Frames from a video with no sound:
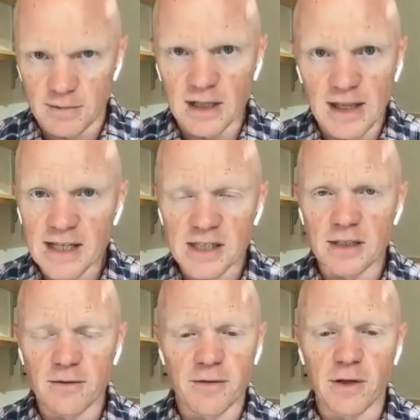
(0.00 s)
the
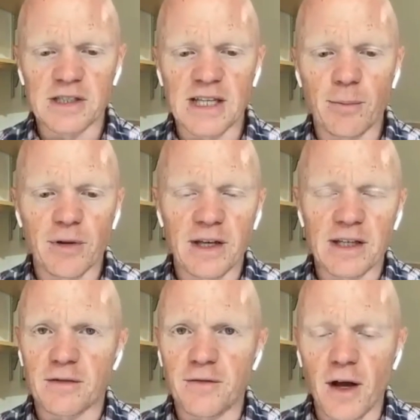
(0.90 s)
lesson, for example, that
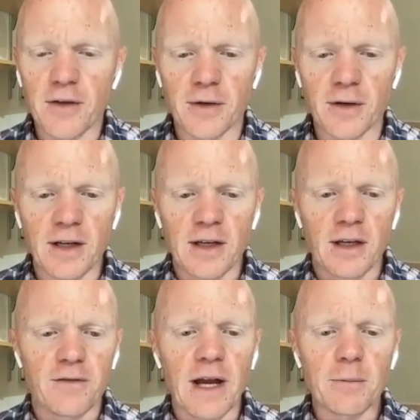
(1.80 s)
as a father,
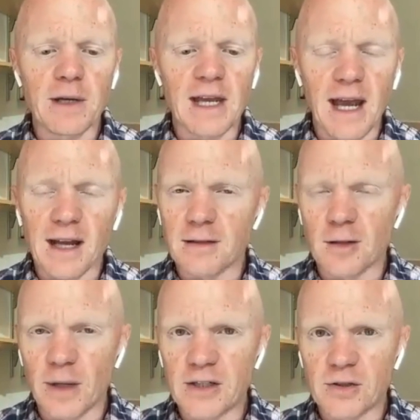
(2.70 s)
if I react
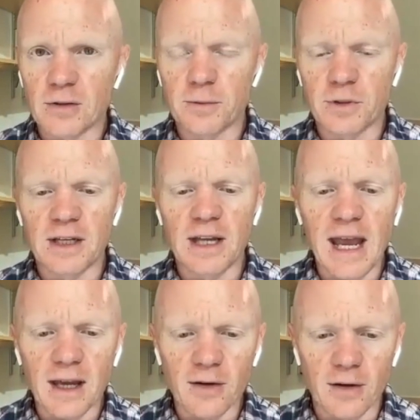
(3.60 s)
to my children in
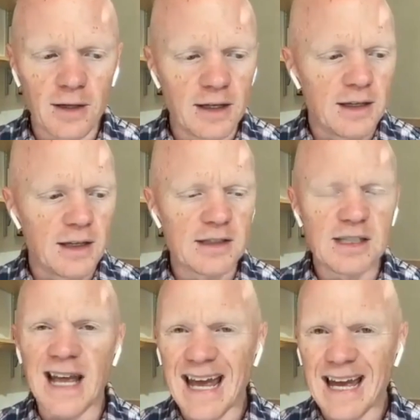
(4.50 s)
anger, it is
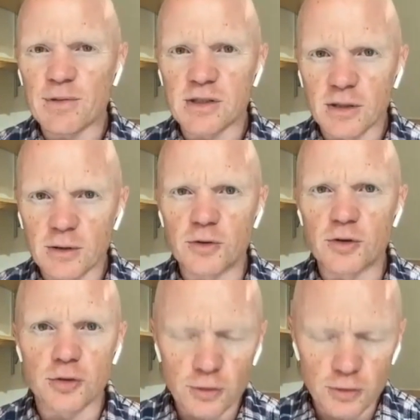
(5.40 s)
an absolute
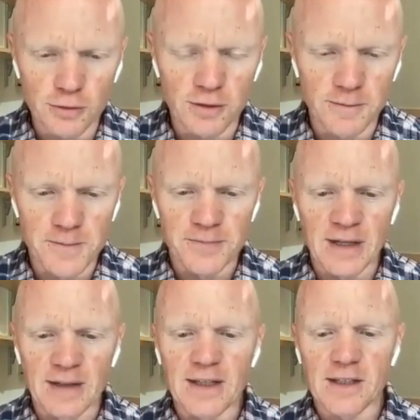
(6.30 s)
truth
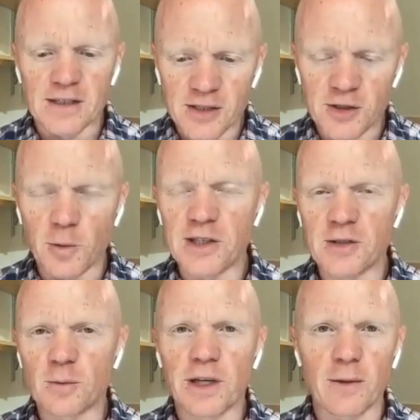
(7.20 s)
that the
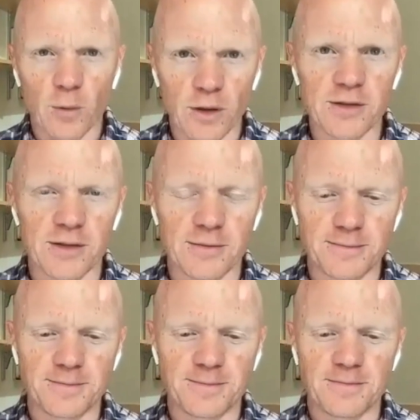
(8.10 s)
situation will get worse.
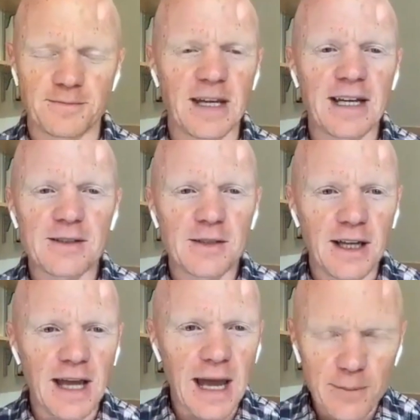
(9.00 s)
That is
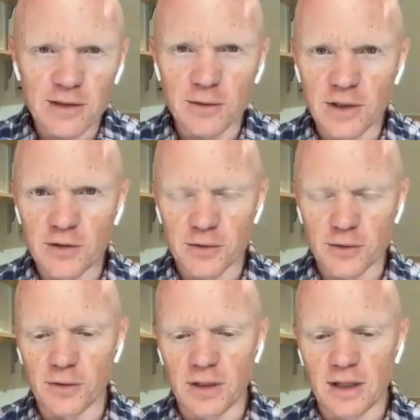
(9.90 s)
absolutely
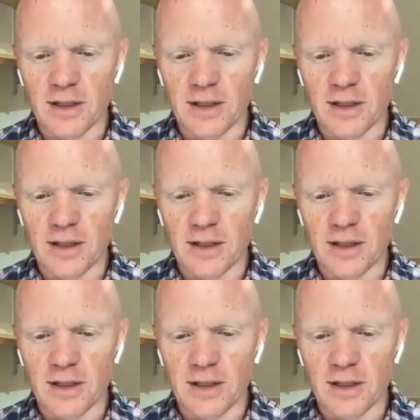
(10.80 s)
true.